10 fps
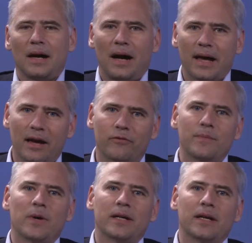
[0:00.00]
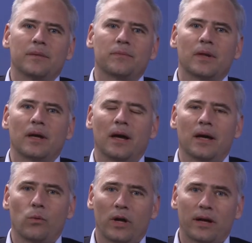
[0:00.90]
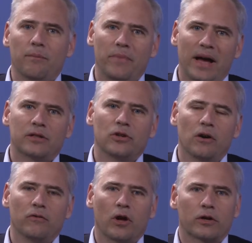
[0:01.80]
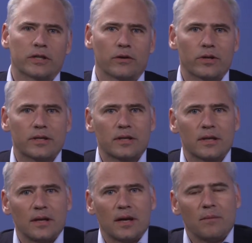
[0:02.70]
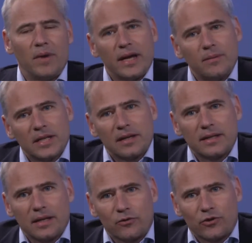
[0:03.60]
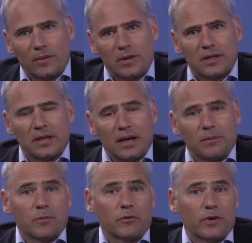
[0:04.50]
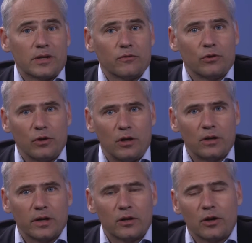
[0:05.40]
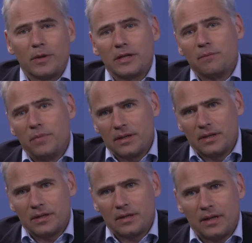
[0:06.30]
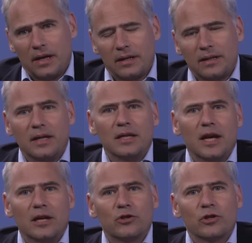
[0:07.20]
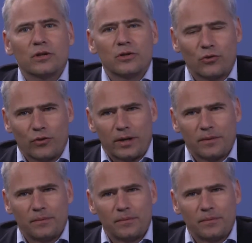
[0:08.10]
Hi everybody, and welcome back to our vlog series. My name is Alexander Stremitzer, and I'm the professor for law, economics, and business at ETH Zurich.